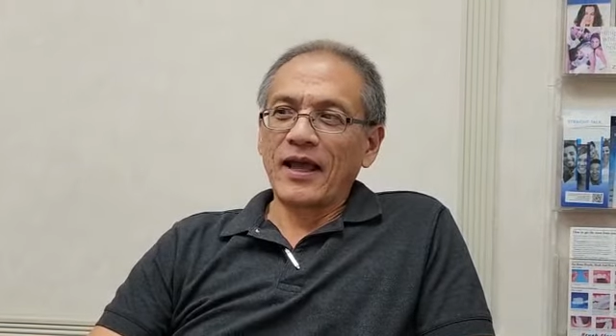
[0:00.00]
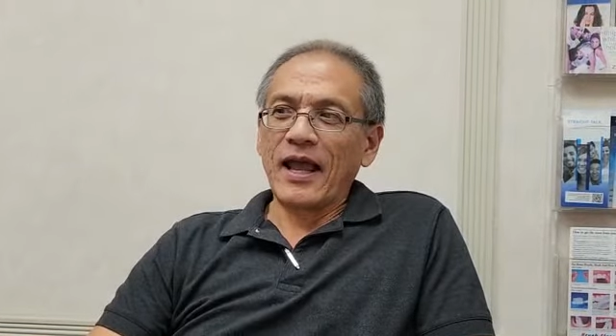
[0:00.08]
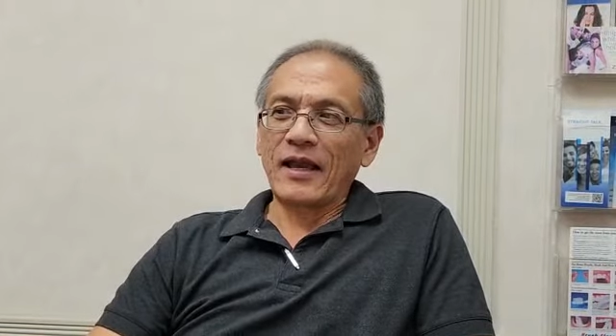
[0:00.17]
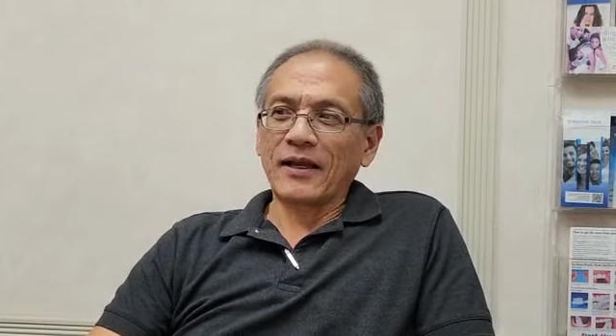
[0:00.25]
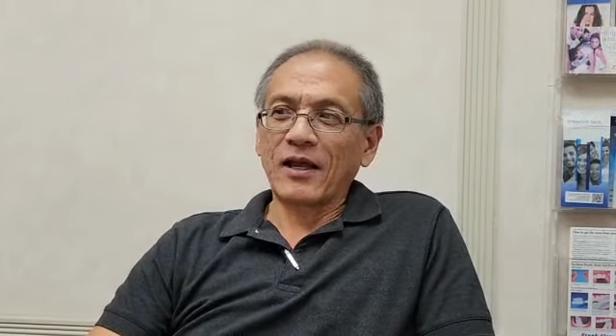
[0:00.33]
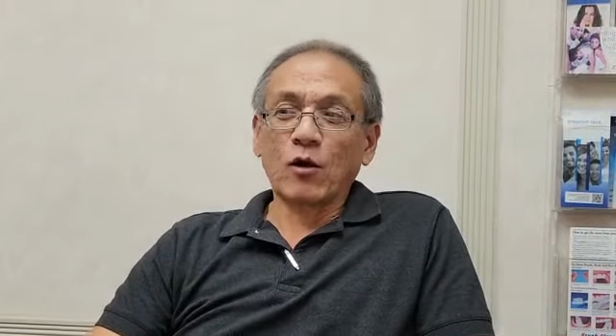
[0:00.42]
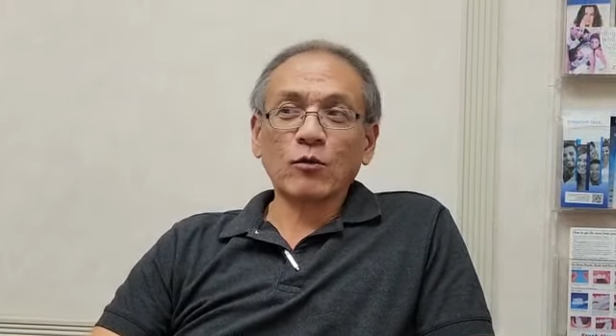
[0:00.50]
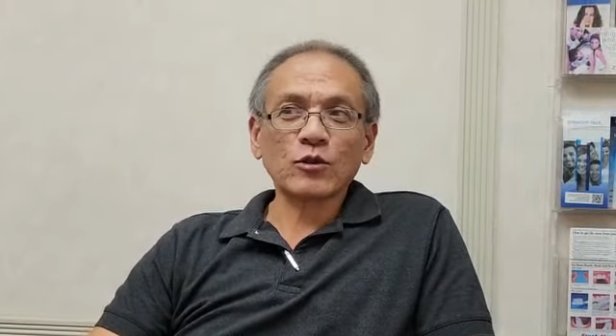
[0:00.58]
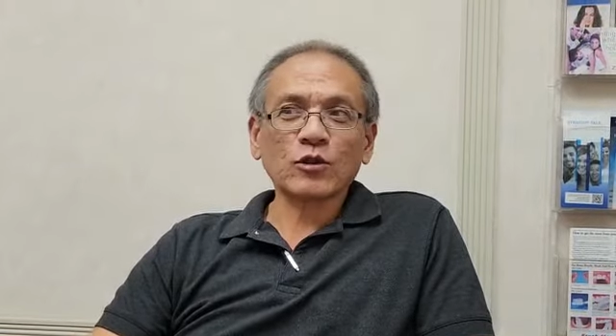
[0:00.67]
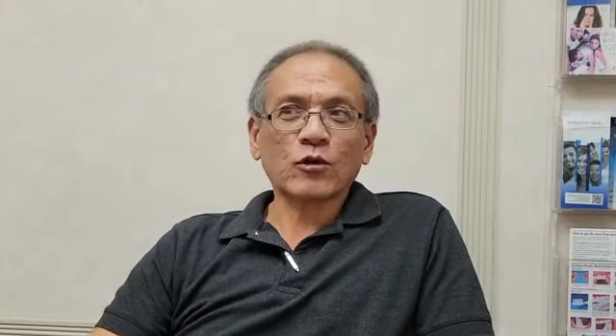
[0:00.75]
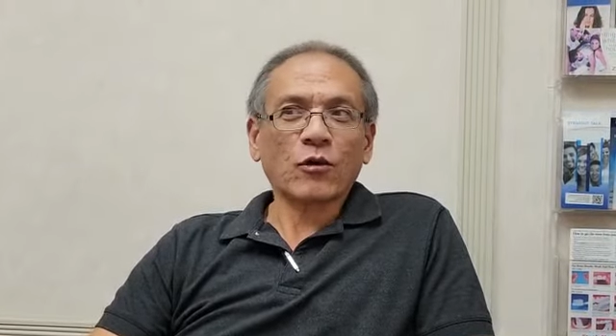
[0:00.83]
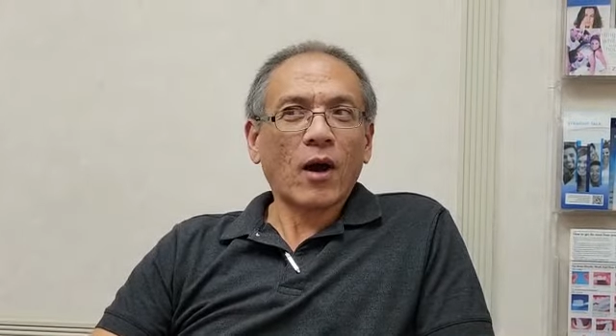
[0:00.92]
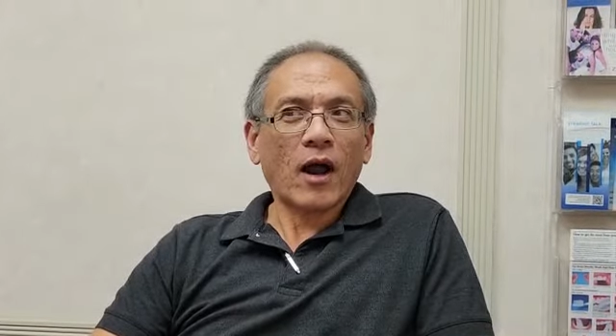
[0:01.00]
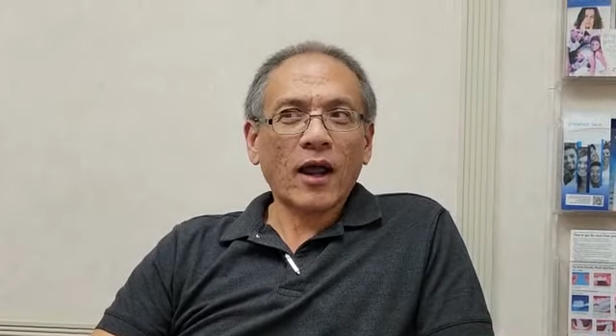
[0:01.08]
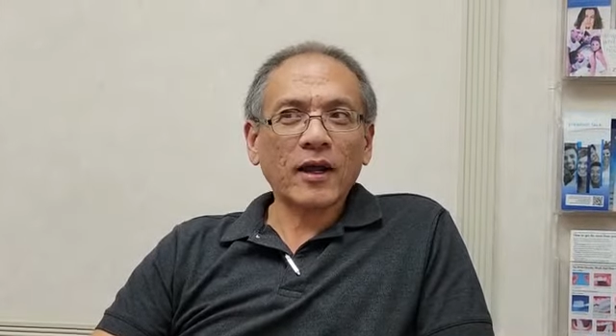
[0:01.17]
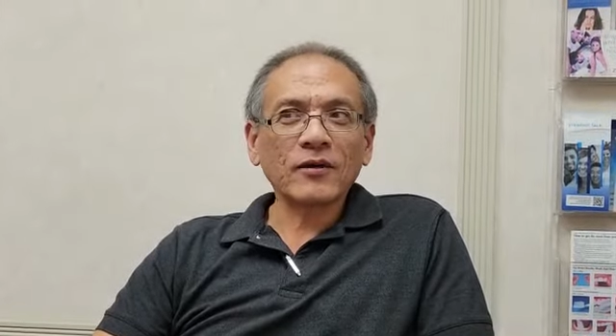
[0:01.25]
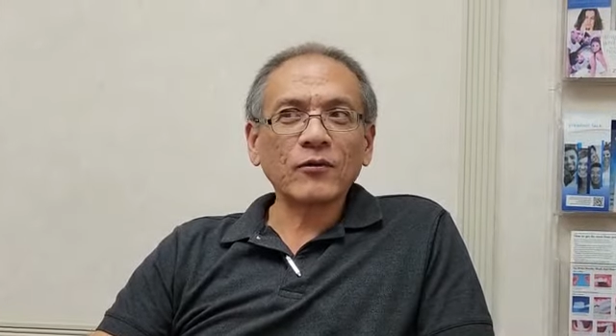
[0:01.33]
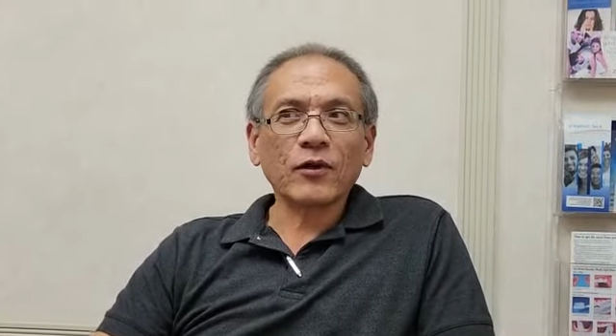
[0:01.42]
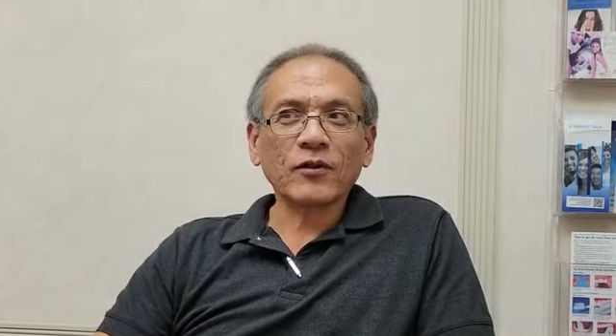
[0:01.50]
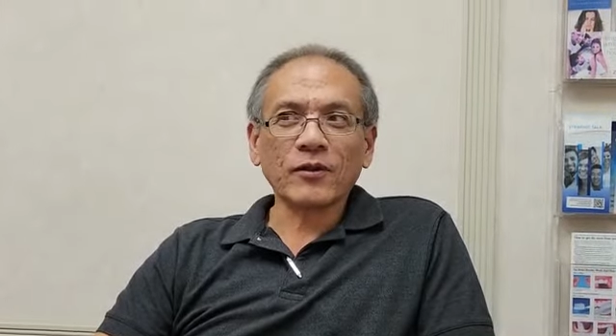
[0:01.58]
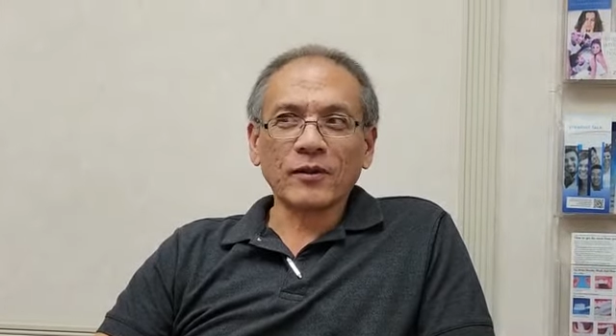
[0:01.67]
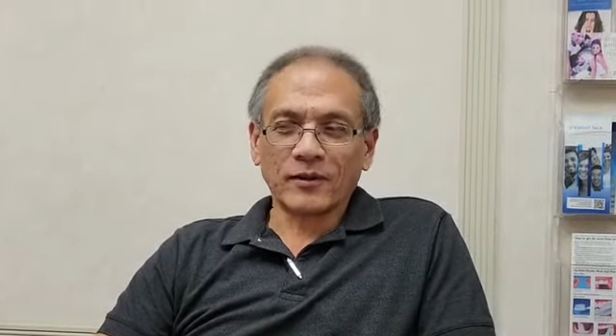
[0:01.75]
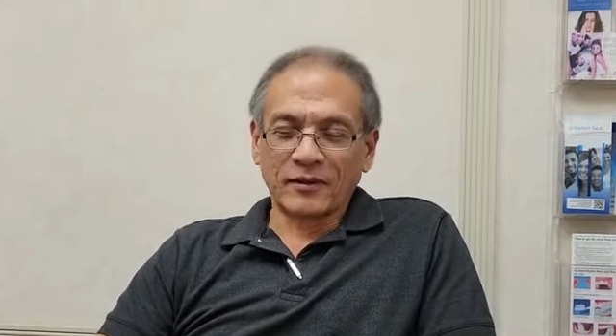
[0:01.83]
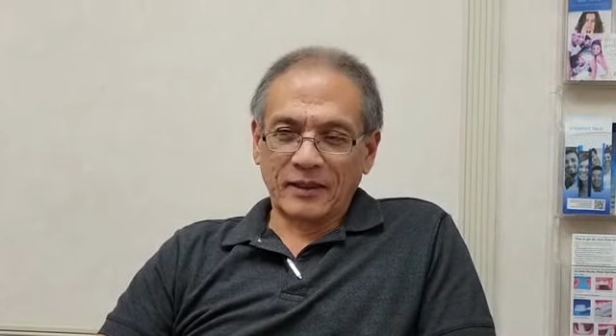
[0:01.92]
And I almost cried when
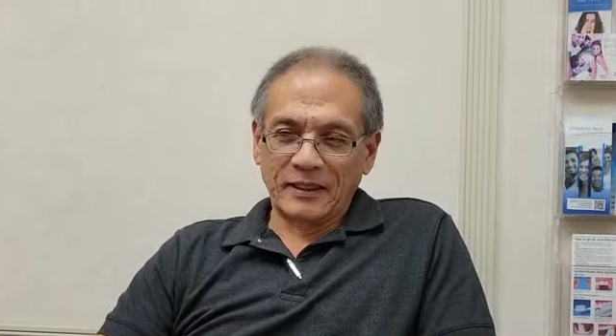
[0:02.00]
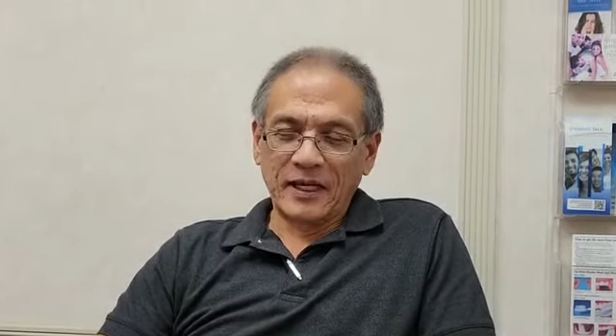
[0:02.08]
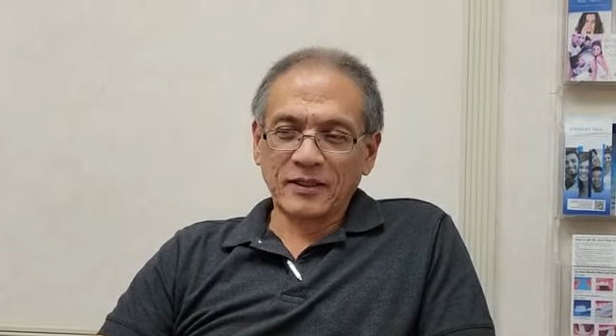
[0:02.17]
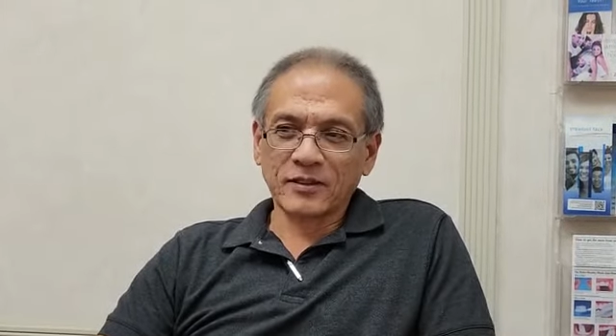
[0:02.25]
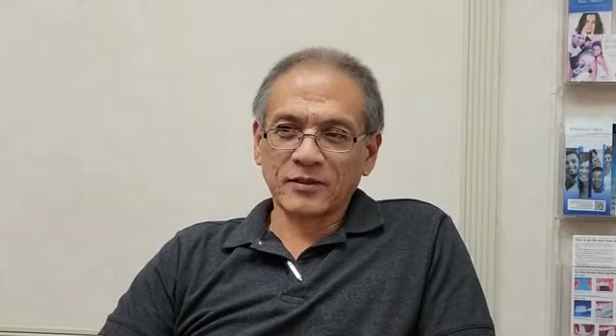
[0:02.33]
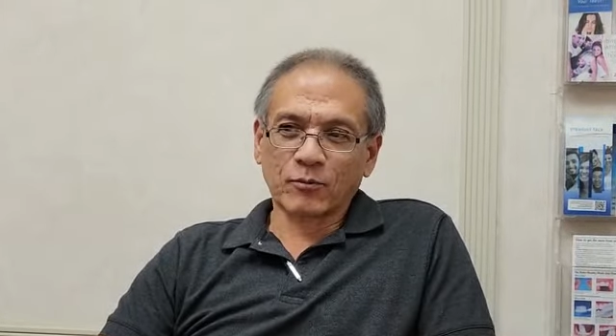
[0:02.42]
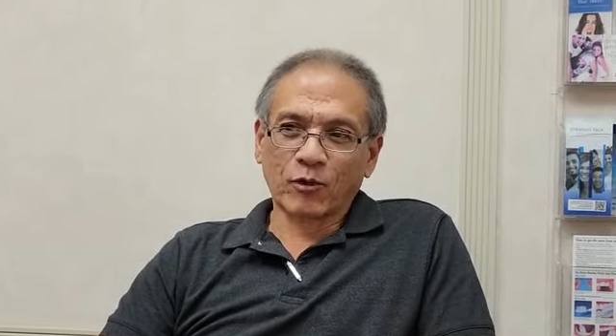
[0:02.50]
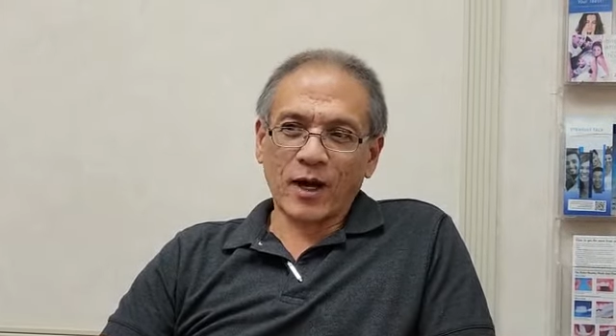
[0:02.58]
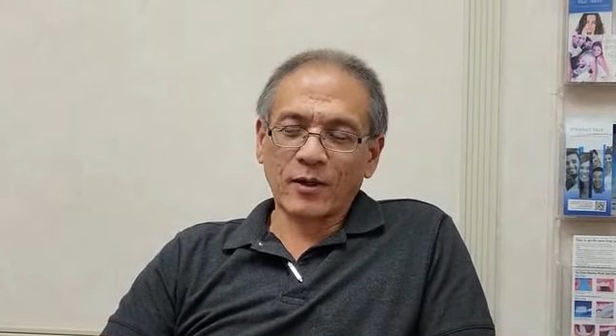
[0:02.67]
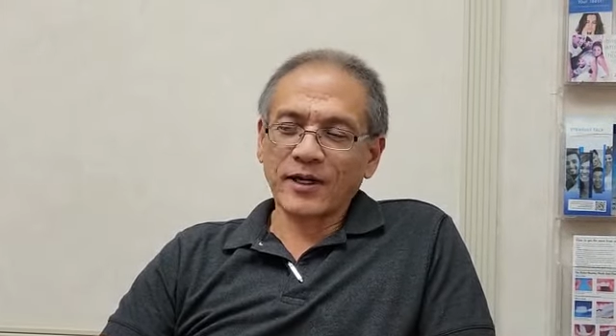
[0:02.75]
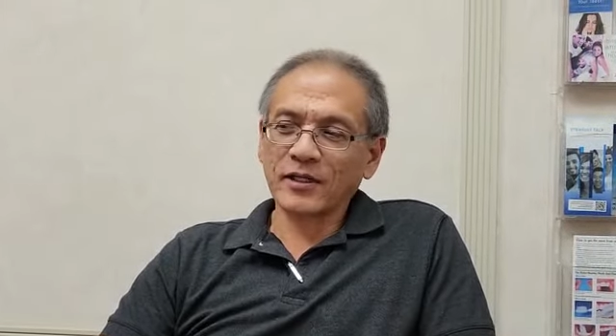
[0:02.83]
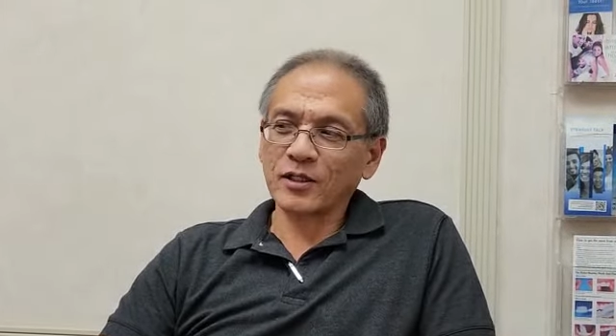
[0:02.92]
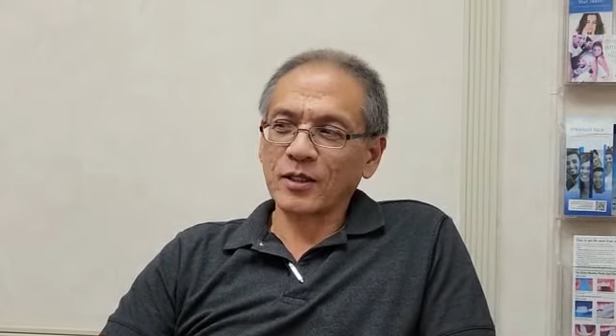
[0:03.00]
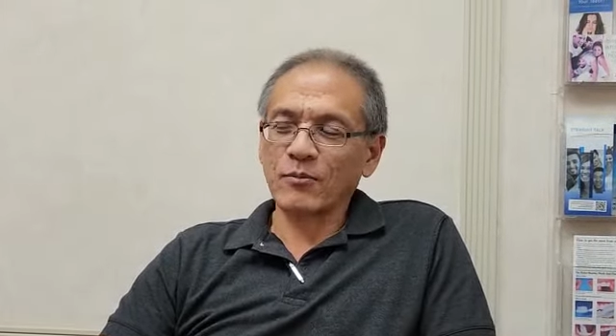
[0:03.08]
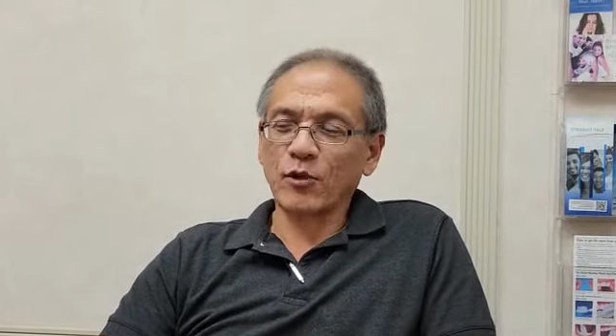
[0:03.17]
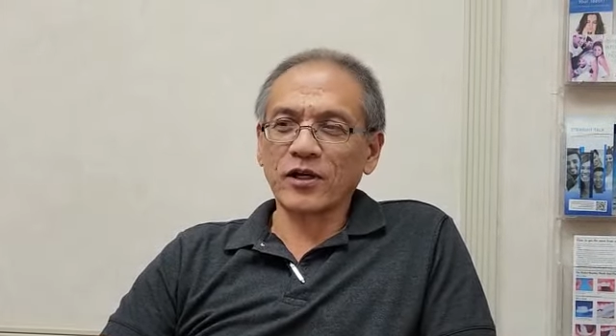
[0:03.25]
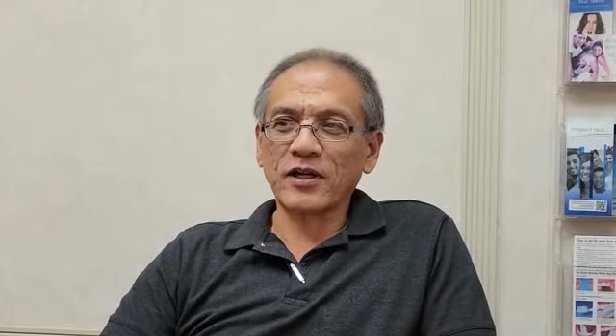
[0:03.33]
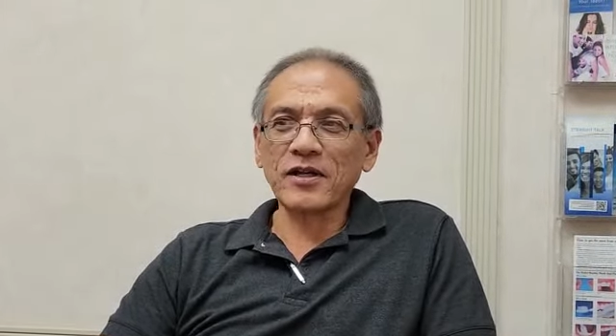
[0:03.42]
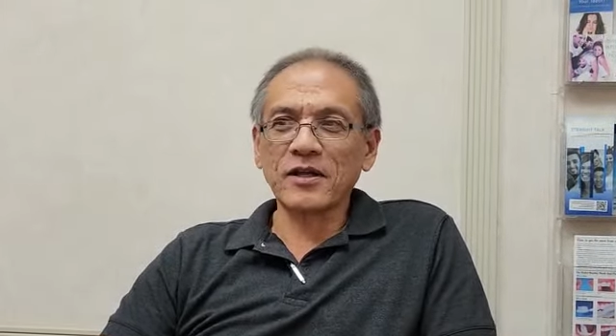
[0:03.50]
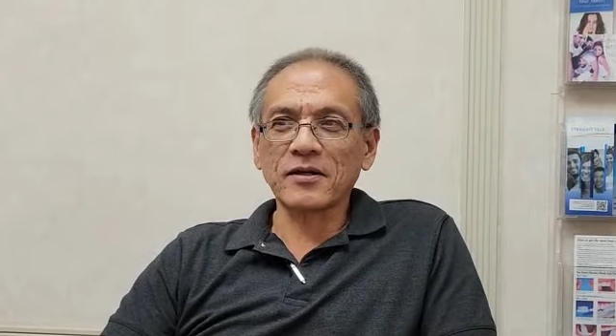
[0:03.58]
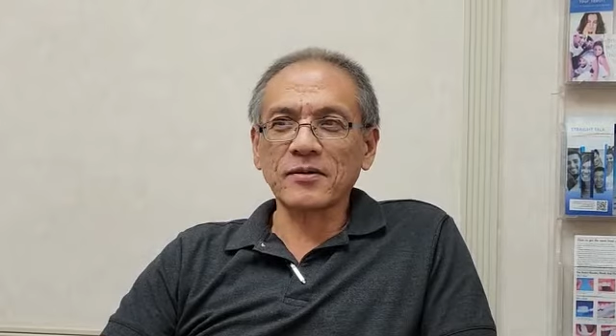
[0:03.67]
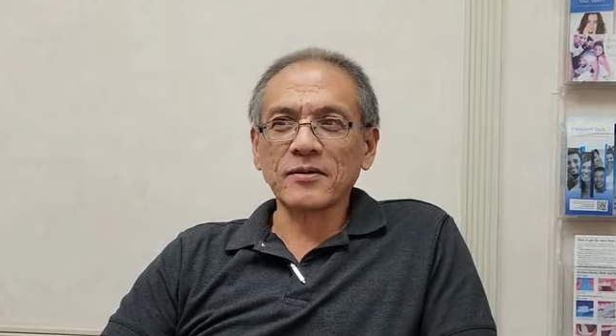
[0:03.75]
the dentist, prior dentist, had put it in.